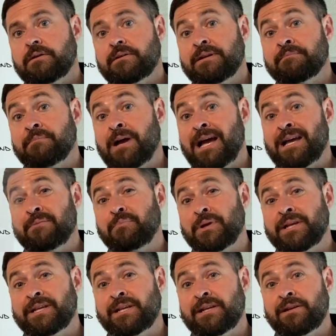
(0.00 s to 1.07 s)
In my
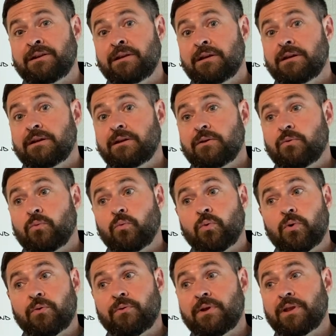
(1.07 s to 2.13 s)
opinion,
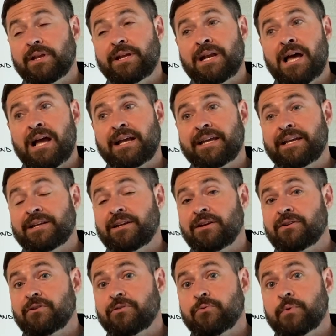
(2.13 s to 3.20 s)
we're really not getting
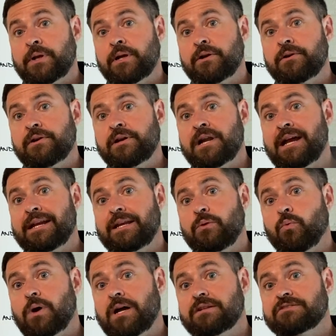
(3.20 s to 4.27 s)
under 390
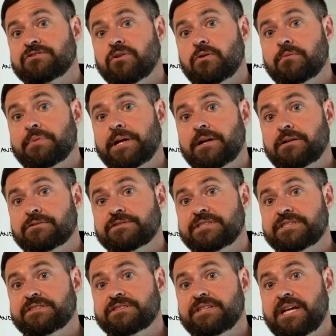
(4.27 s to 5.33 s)
watt solar panels
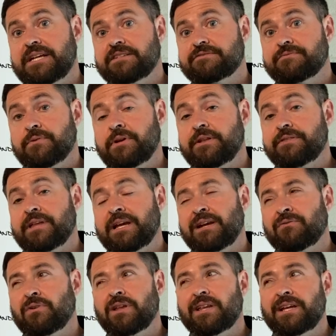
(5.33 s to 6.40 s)
these days. For
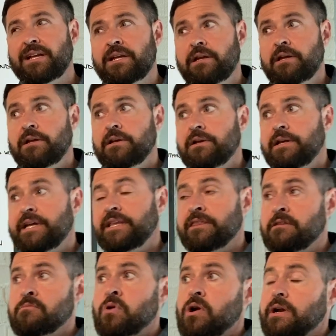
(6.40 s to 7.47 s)
anything really hitting
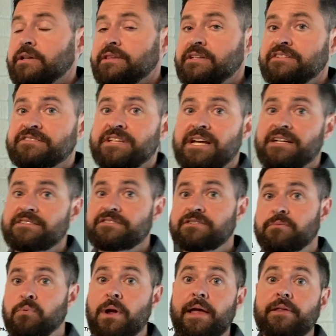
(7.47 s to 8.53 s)
the market these days,
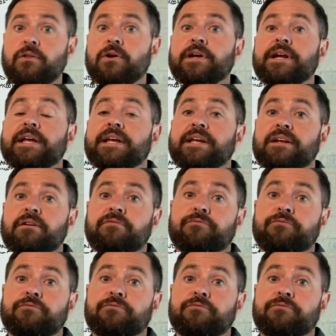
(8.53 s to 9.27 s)
you're probably looking at getting a